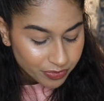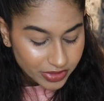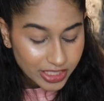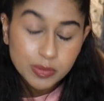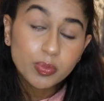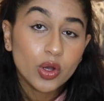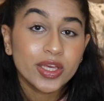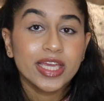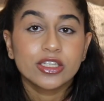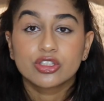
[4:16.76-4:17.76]
This
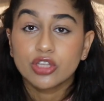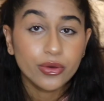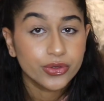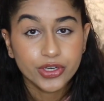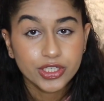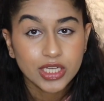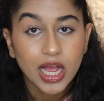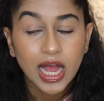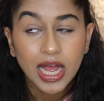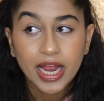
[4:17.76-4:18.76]
book is so good.
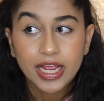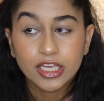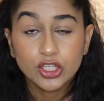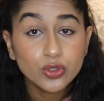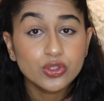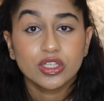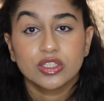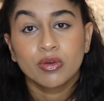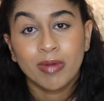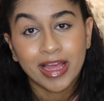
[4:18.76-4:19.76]
I use
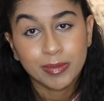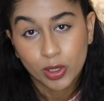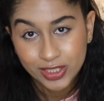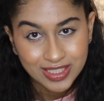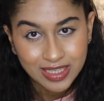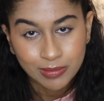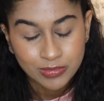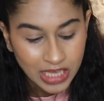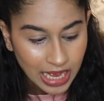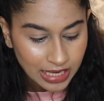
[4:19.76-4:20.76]
this for my mock
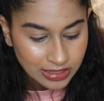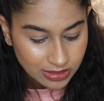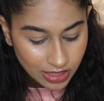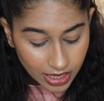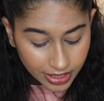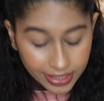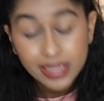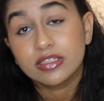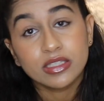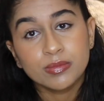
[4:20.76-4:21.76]
exams and
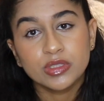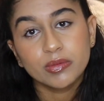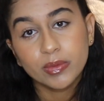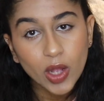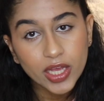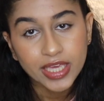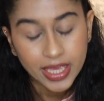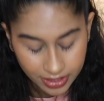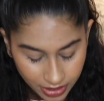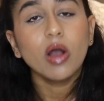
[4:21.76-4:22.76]
it seems to be
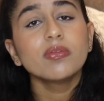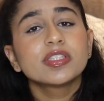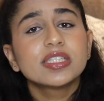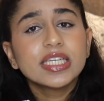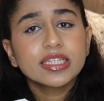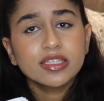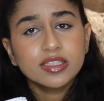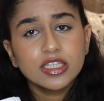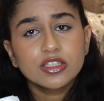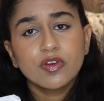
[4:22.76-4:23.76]
working. Obviously this
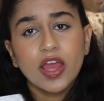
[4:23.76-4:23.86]
is for